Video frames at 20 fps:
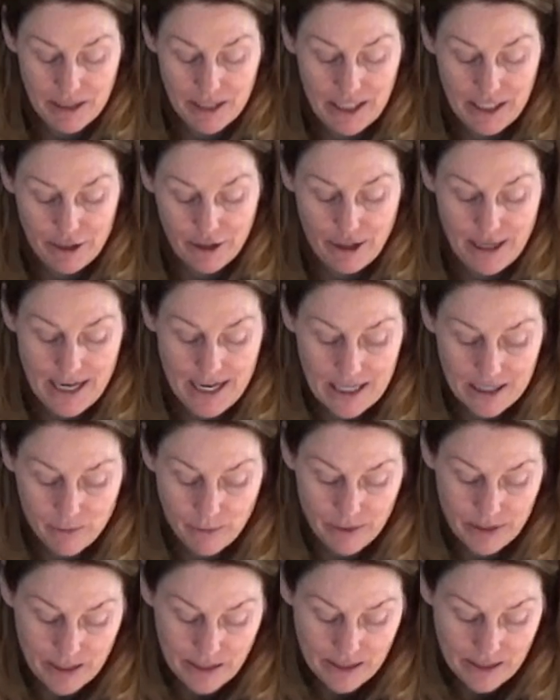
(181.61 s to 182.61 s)
to interact
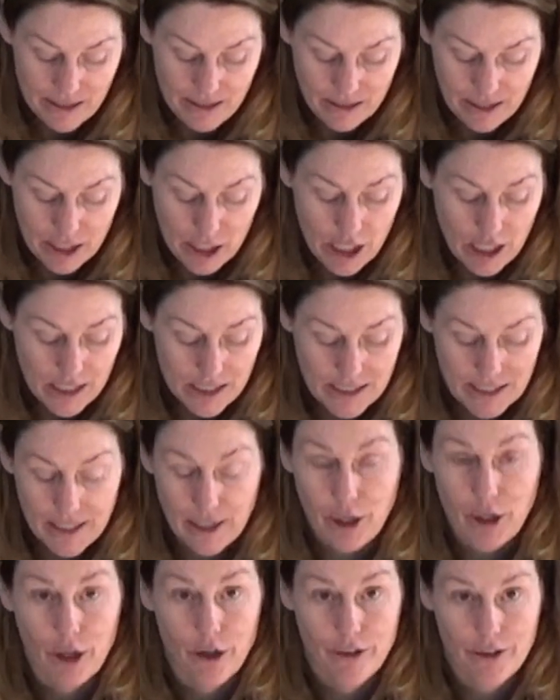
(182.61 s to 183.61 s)
with the dogs that
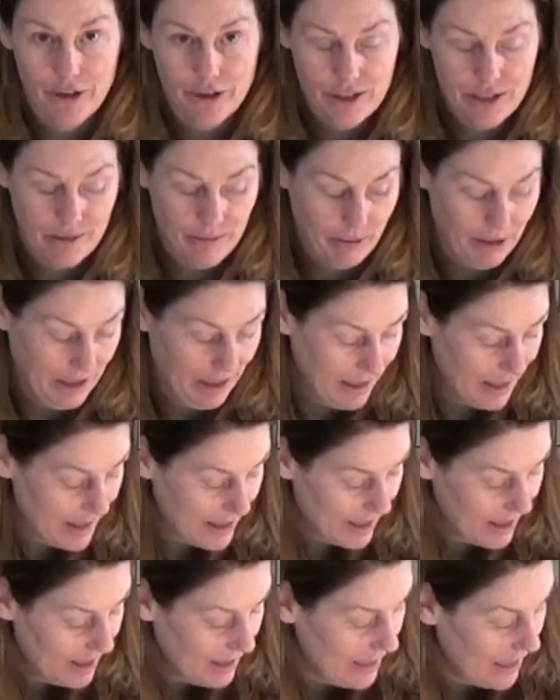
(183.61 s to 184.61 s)
aren't their
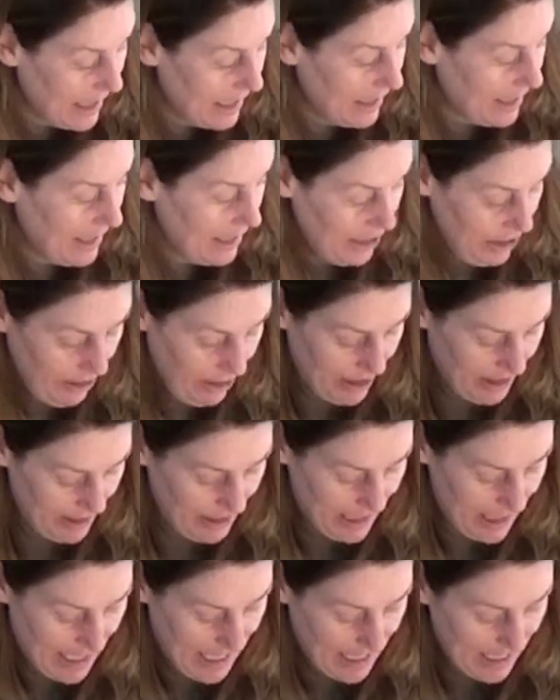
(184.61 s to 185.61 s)
siblings and get used to
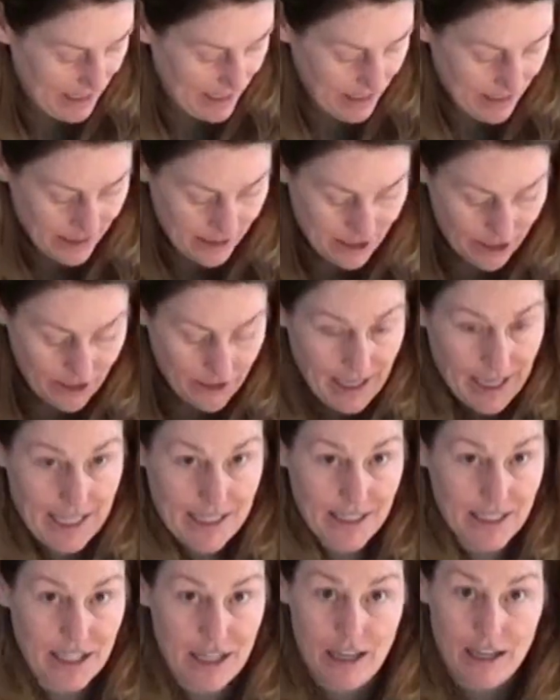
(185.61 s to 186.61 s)
that. So
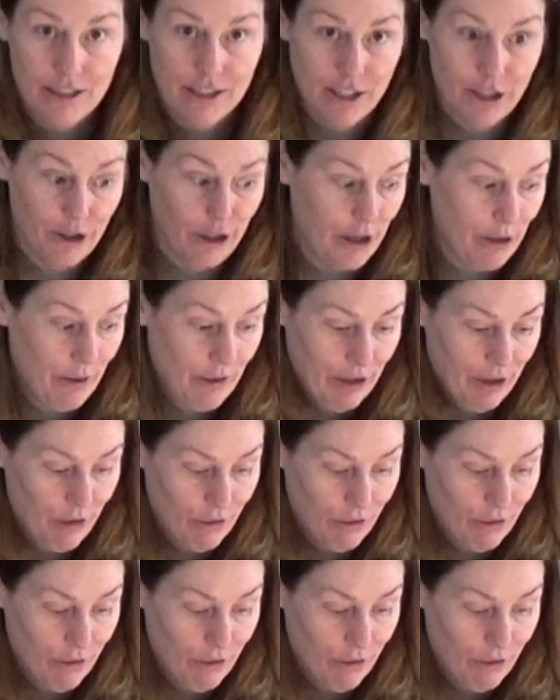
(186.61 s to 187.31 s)
that's also going